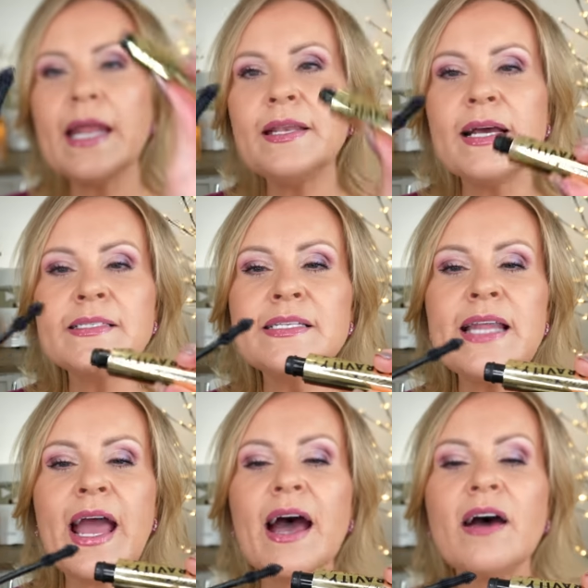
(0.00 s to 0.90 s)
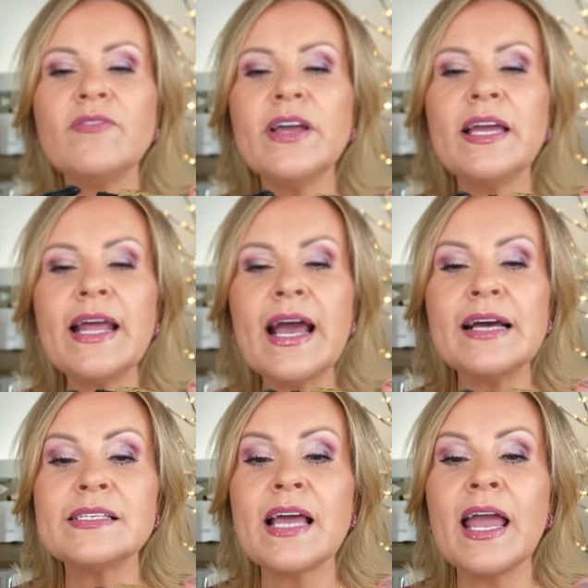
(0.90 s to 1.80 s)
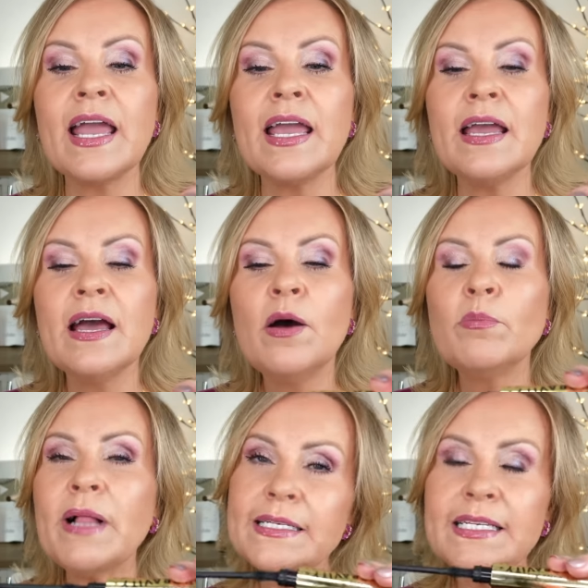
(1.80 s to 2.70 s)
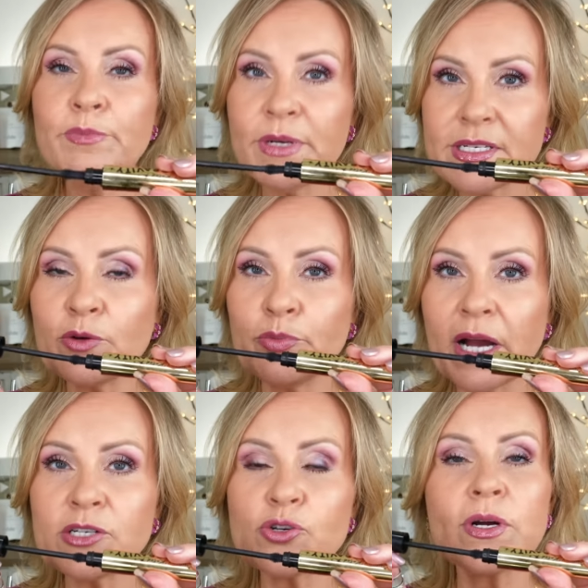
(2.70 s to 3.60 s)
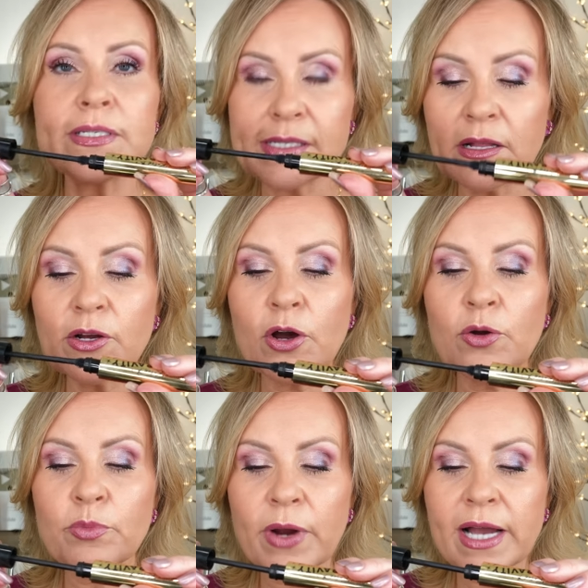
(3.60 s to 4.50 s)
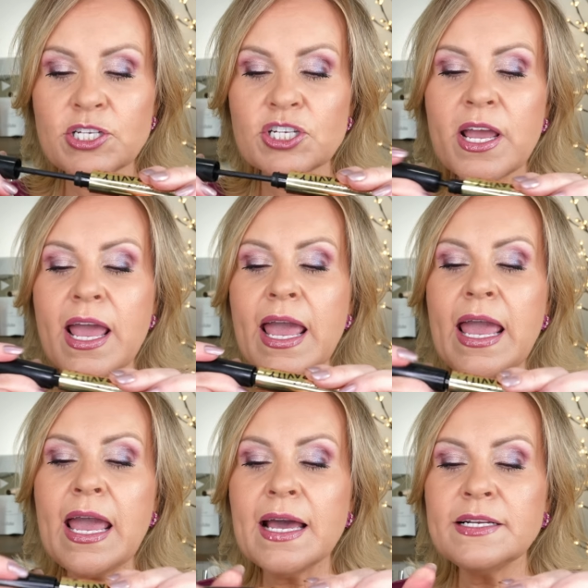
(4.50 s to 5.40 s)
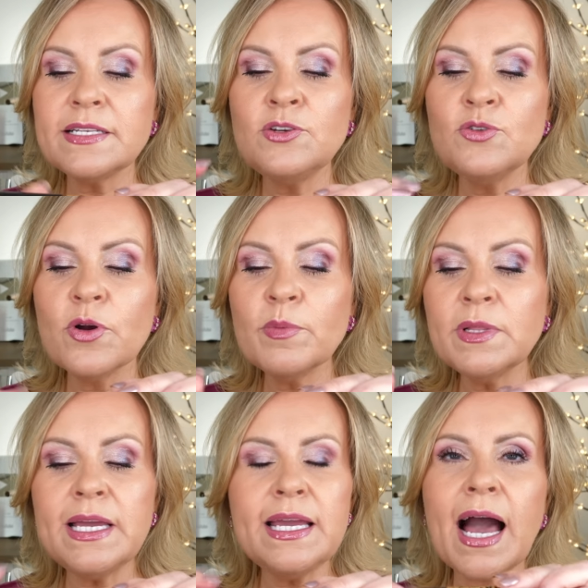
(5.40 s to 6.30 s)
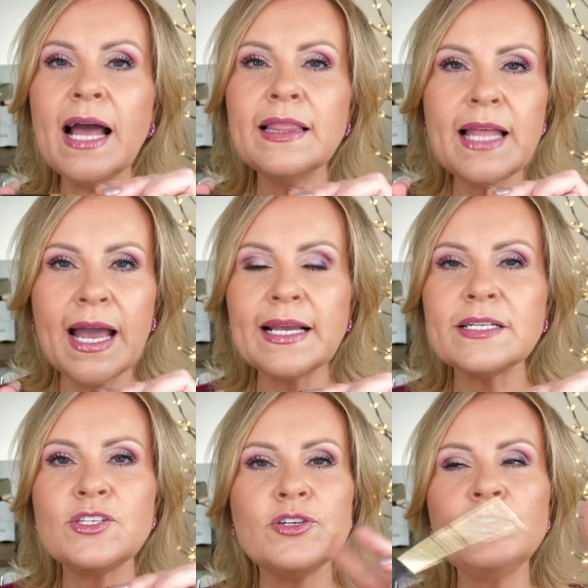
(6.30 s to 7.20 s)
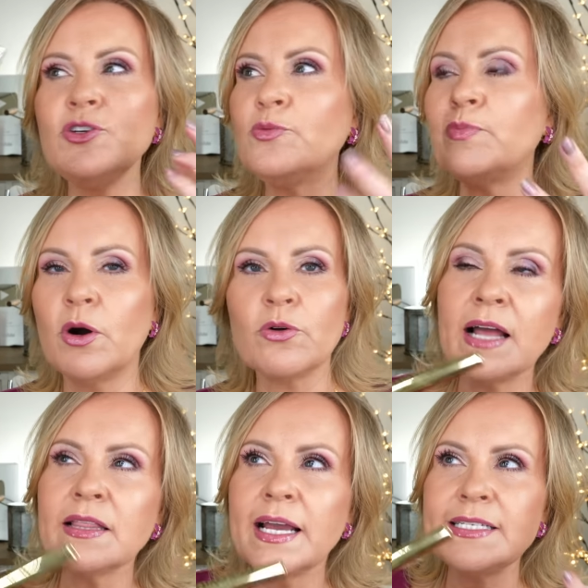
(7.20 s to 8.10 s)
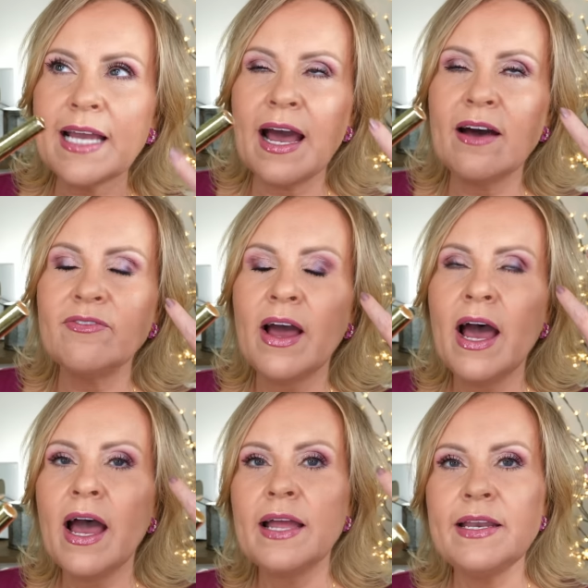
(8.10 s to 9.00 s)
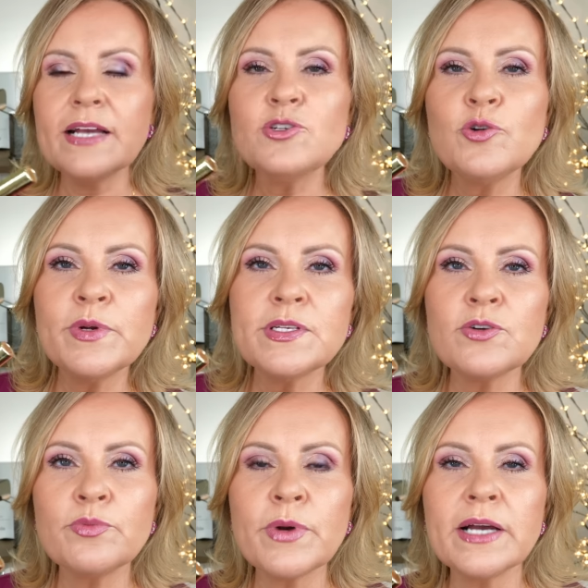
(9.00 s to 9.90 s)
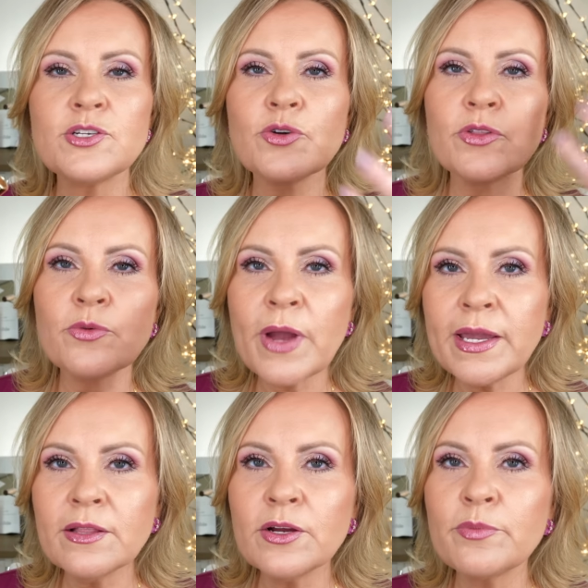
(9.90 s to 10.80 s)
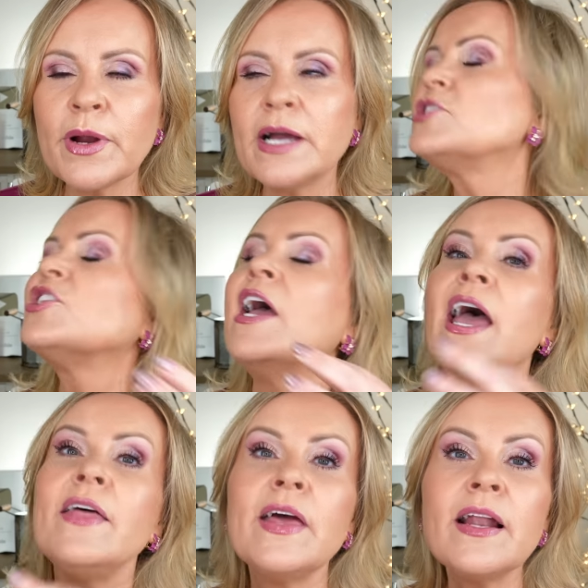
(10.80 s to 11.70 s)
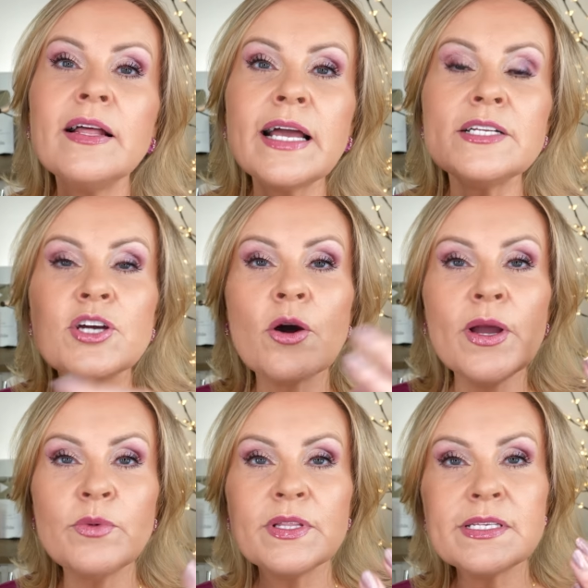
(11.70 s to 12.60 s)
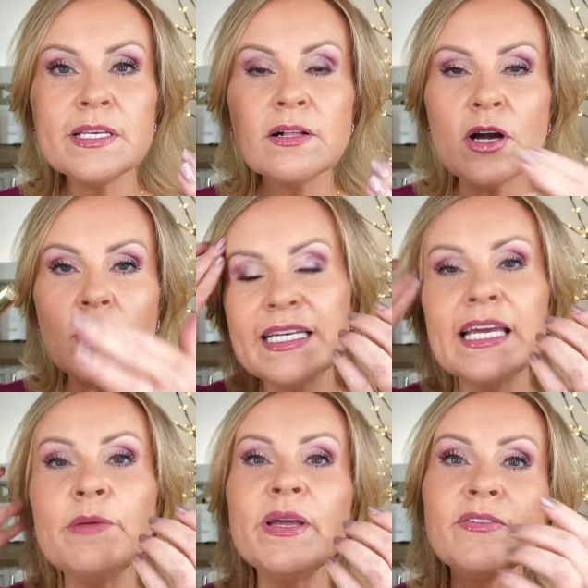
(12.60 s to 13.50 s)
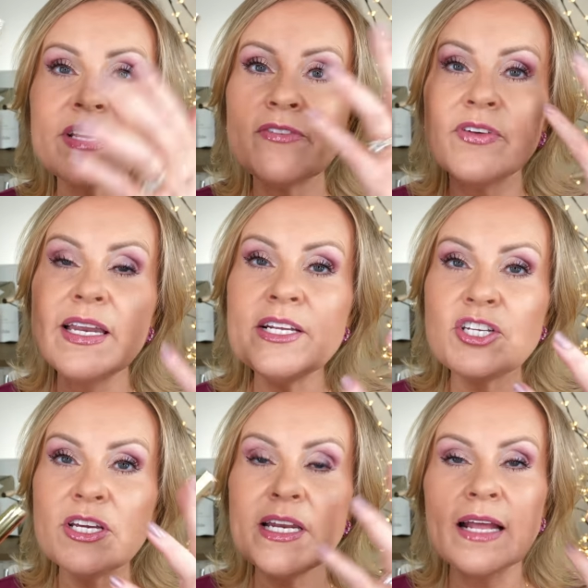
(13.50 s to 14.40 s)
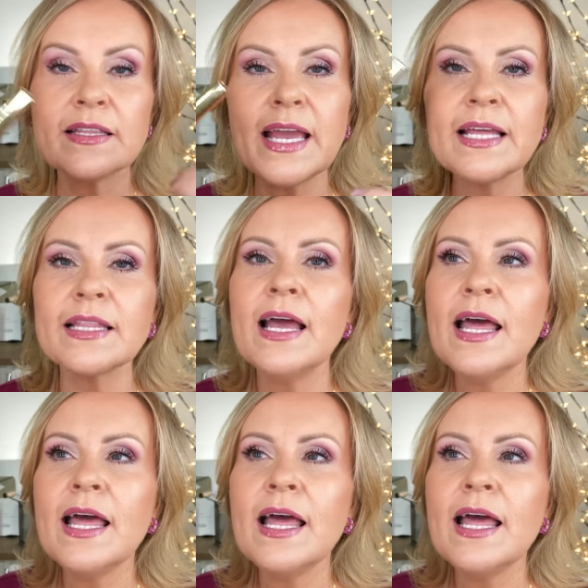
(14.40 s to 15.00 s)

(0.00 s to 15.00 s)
it doesn't have, it has a plastic bristle brush or a silicone brush. And normally I like to do both. I like to have a natural bristle brush or the regular brush, and then I like to go in with a silicone to get a bit of definition and length.